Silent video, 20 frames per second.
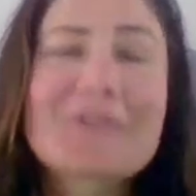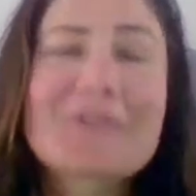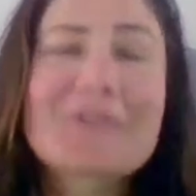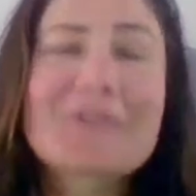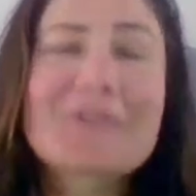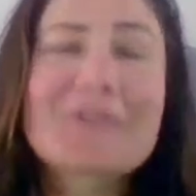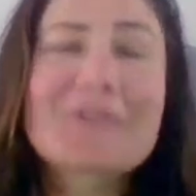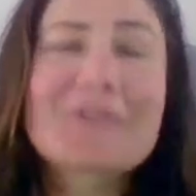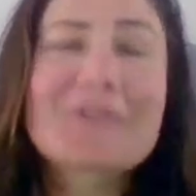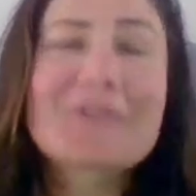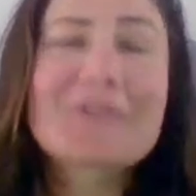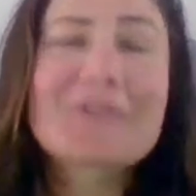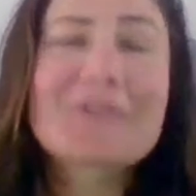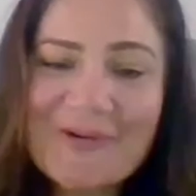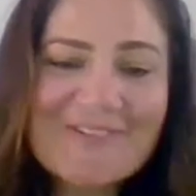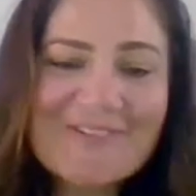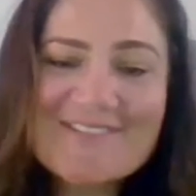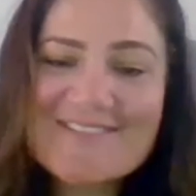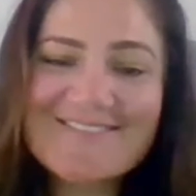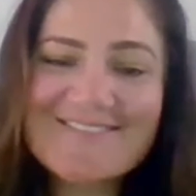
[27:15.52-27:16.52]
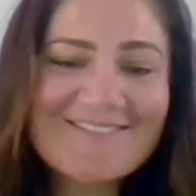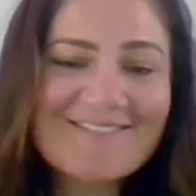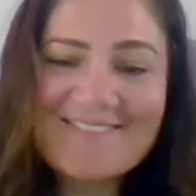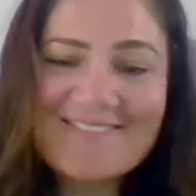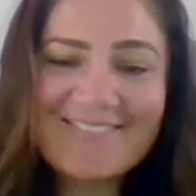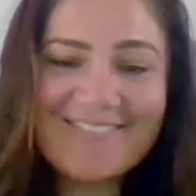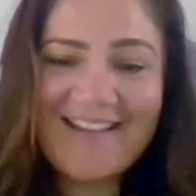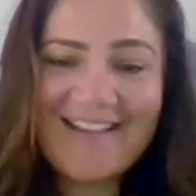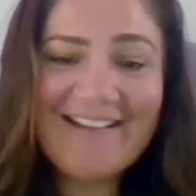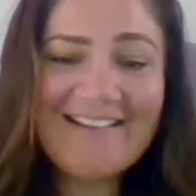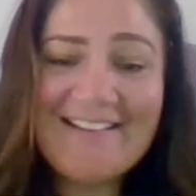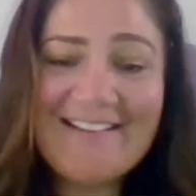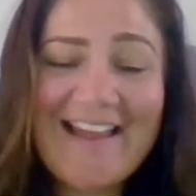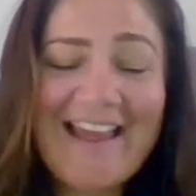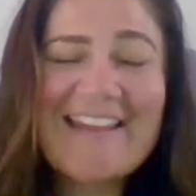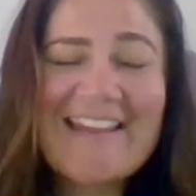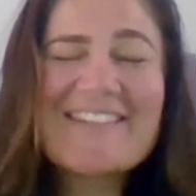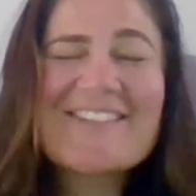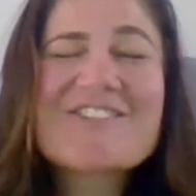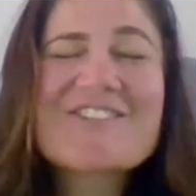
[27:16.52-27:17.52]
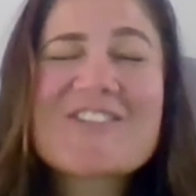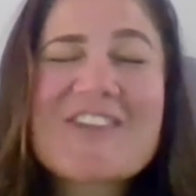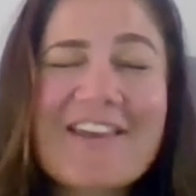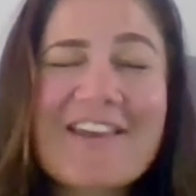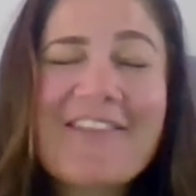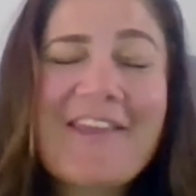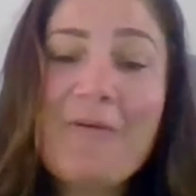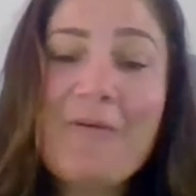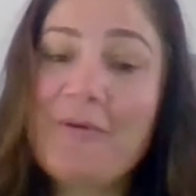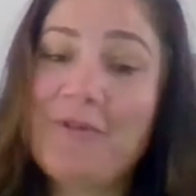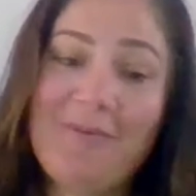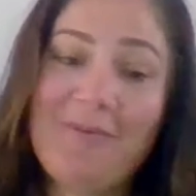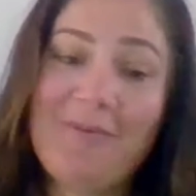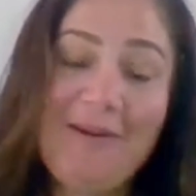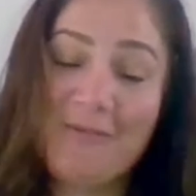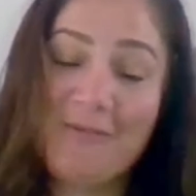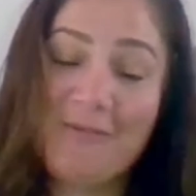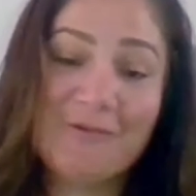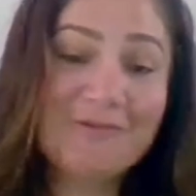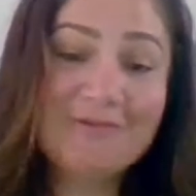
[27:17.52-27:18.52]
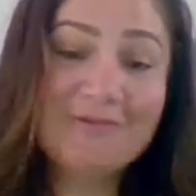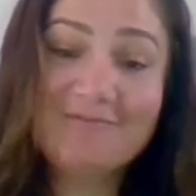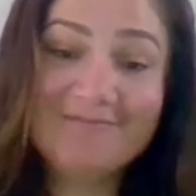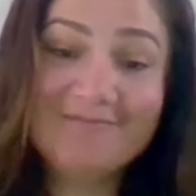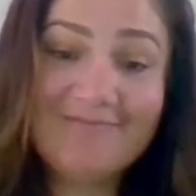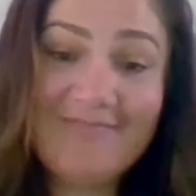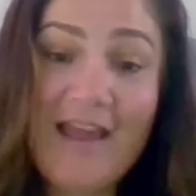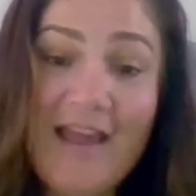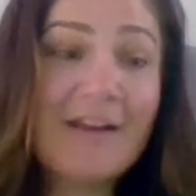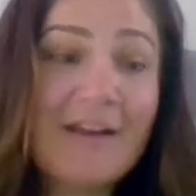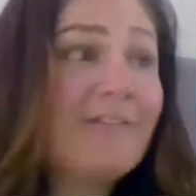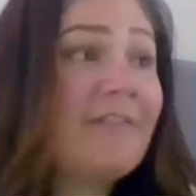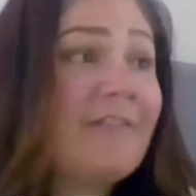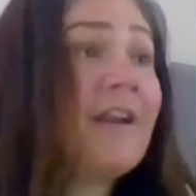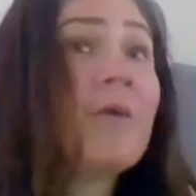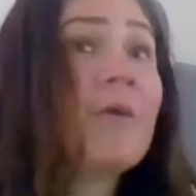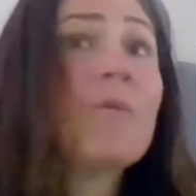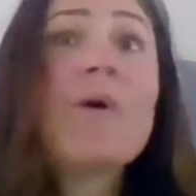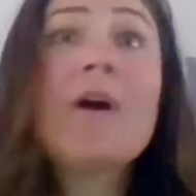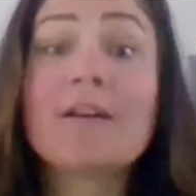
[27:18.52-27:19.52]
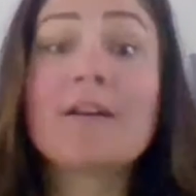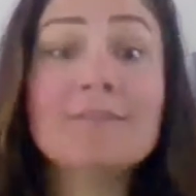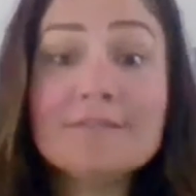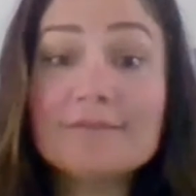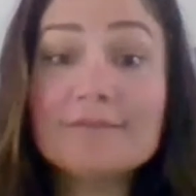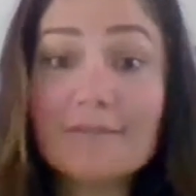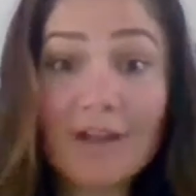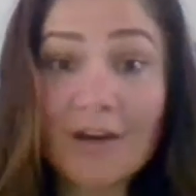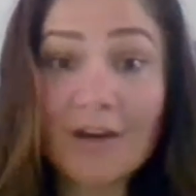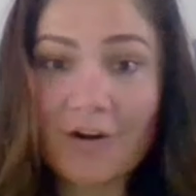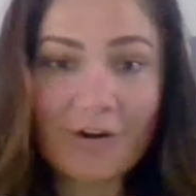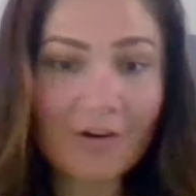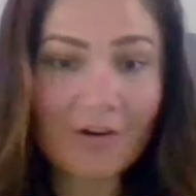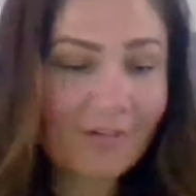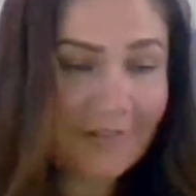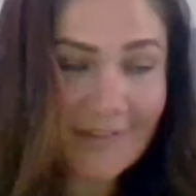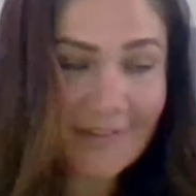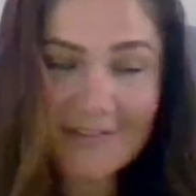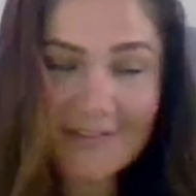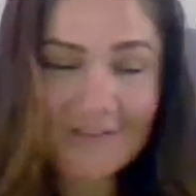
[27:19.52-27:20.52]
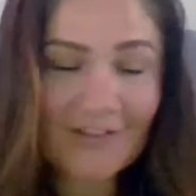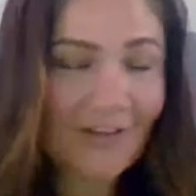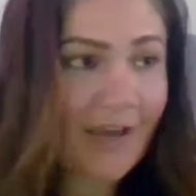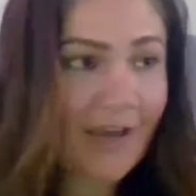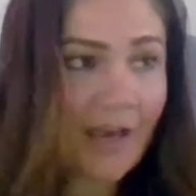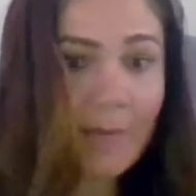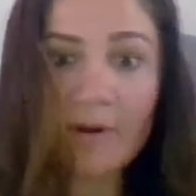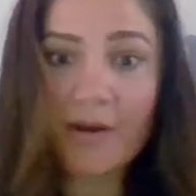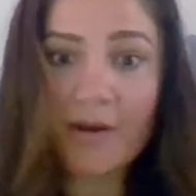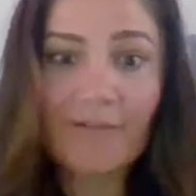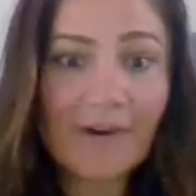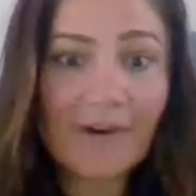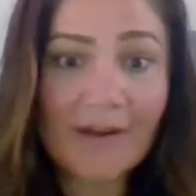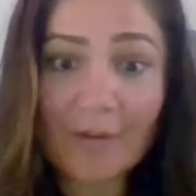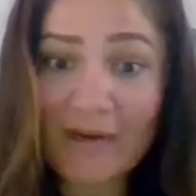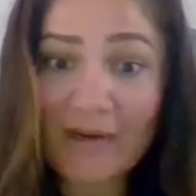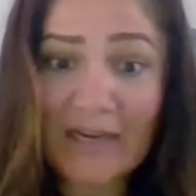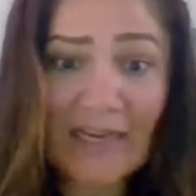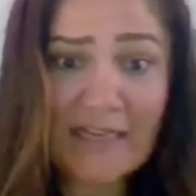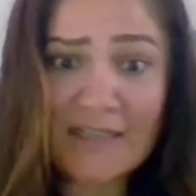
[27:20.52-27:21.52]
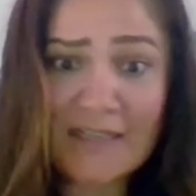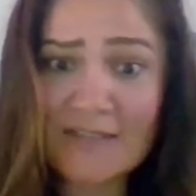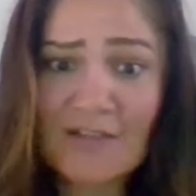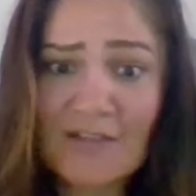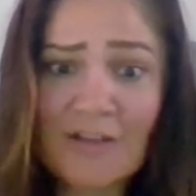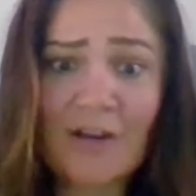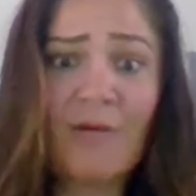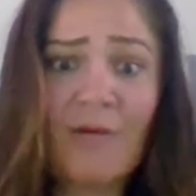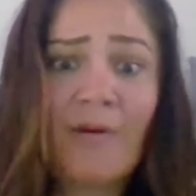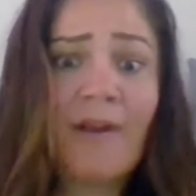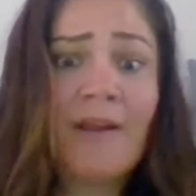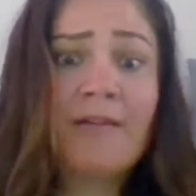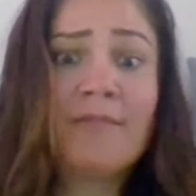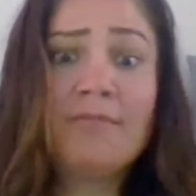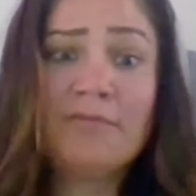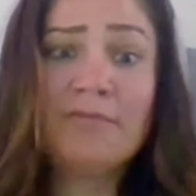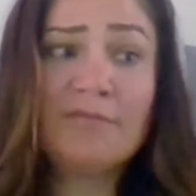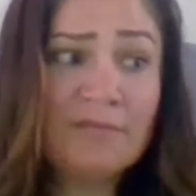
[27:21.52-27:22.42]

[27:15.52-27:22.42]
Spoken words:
that through and share that with people. And if anyone, I don't know if this is okay, but if anyone is going,